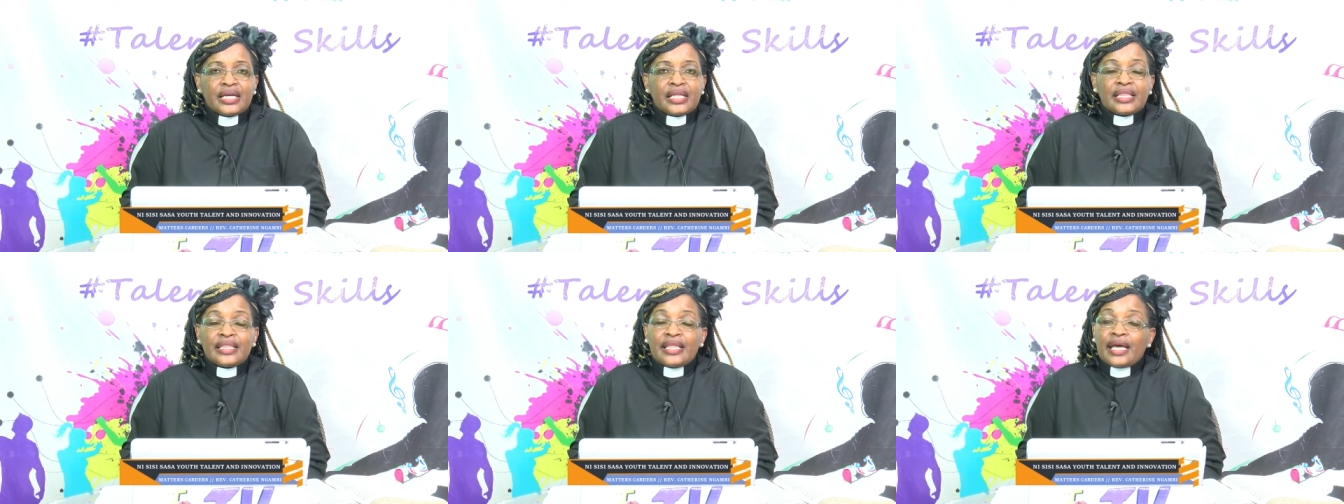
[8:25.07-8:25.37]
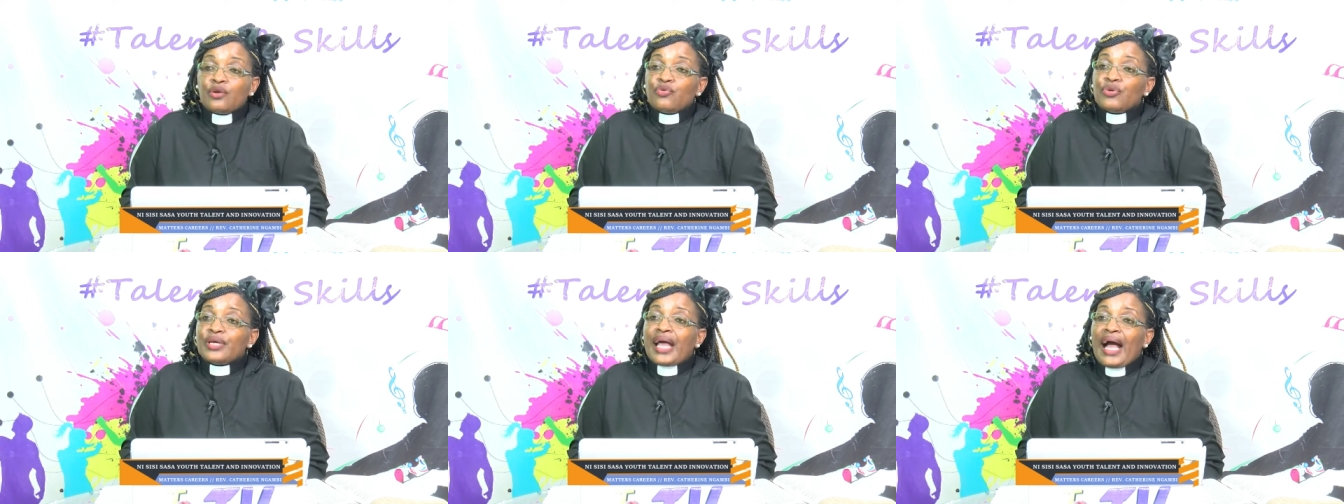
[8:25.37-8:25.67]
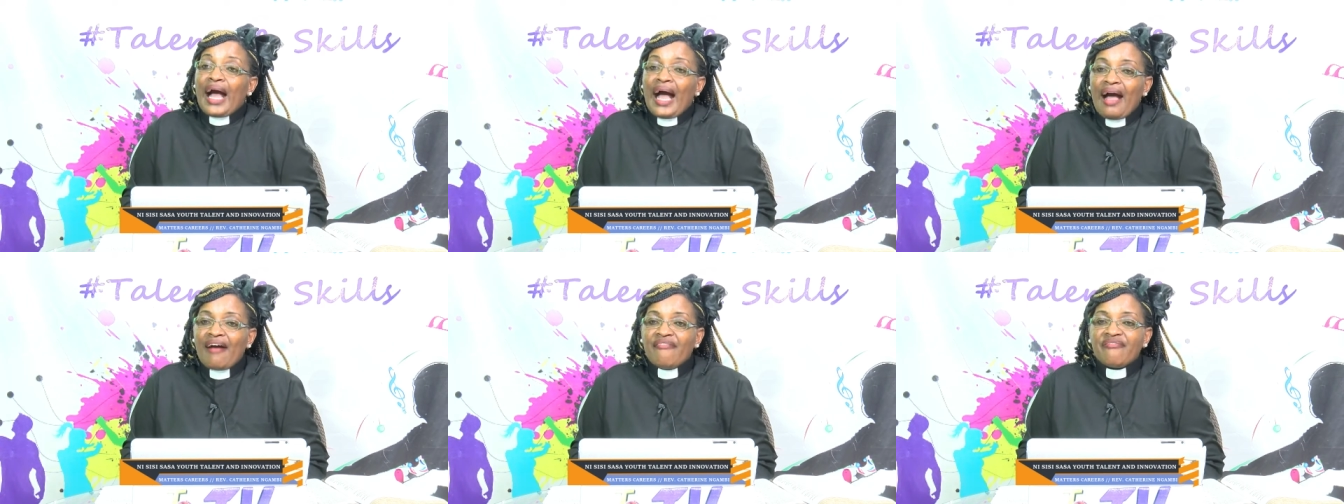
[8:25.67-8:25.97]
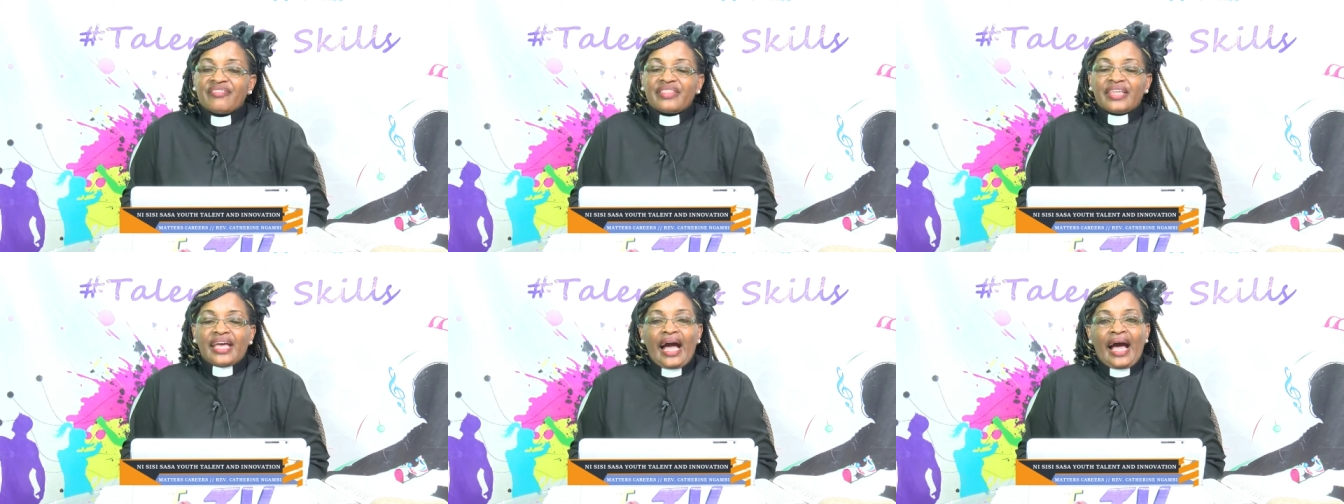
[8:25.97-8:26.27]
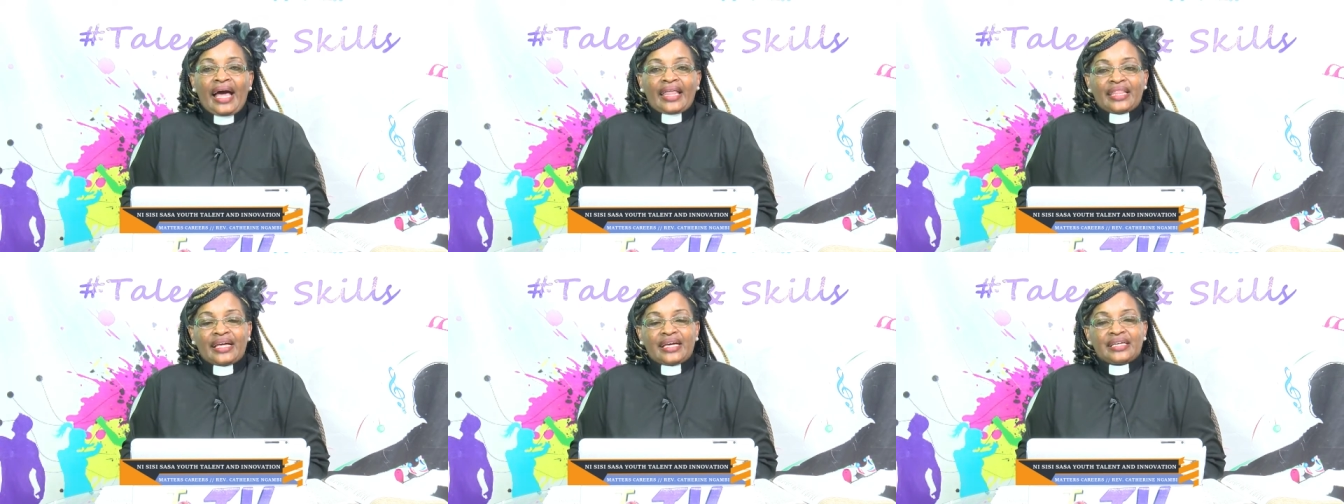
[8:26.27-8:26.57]
Then we have the
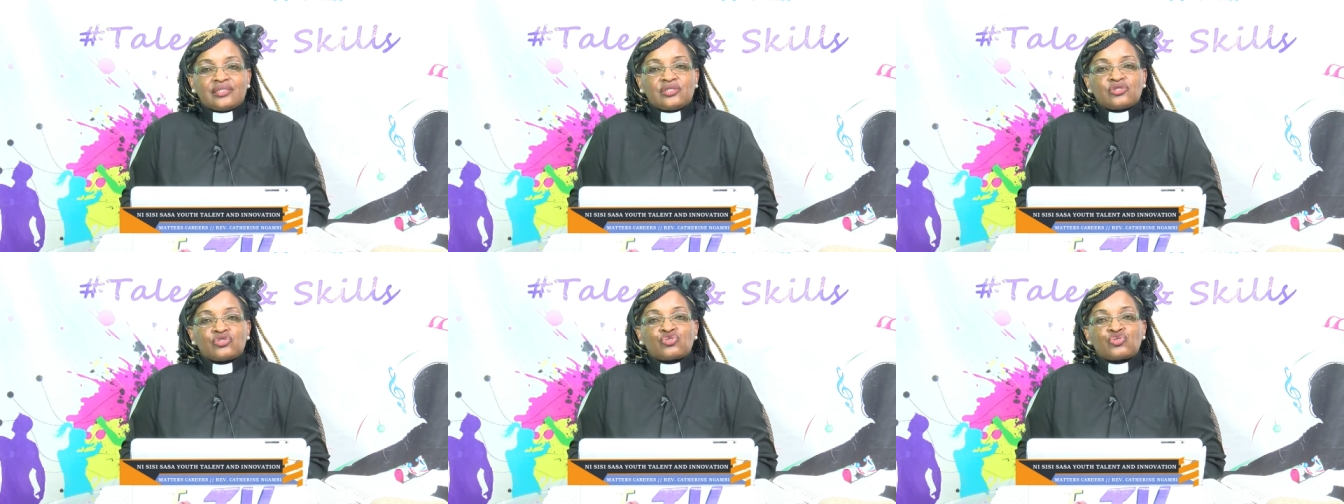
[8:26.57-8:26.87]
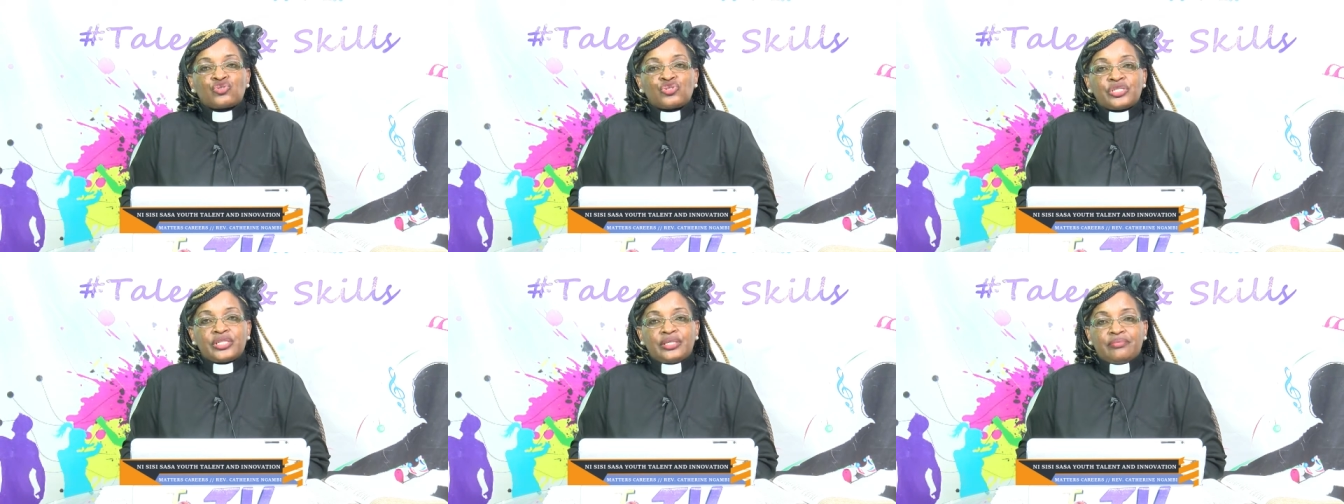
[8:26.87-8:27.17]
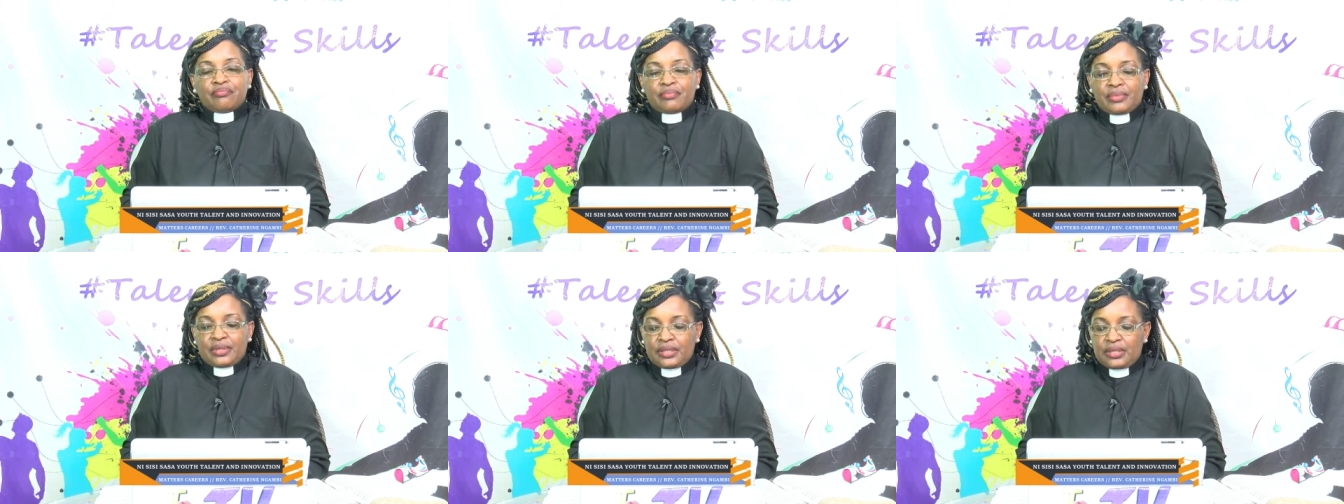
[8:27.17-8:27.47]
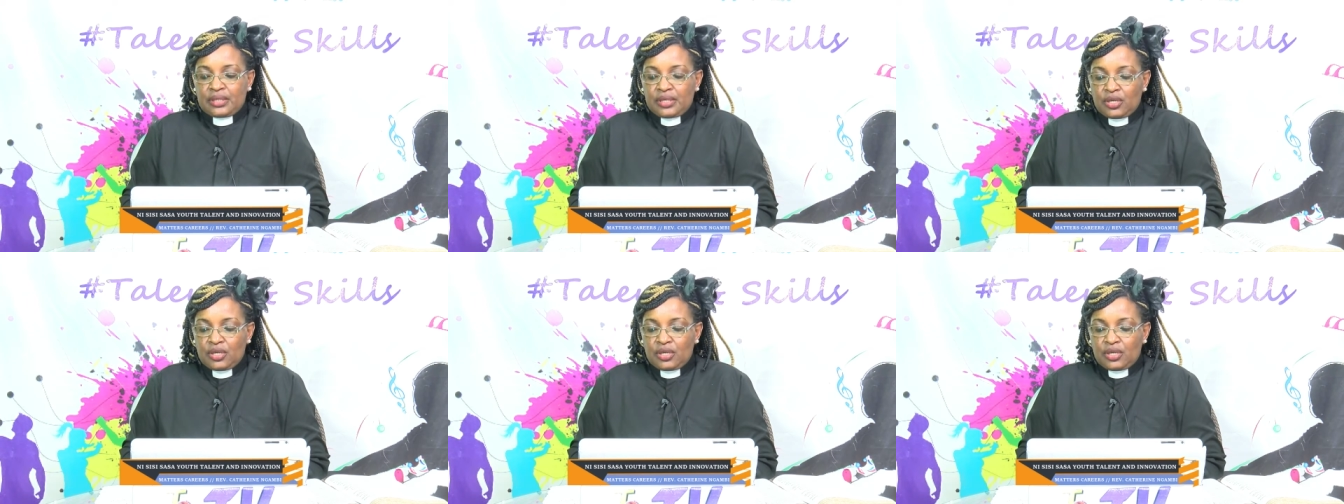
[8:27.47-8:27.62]
other stream,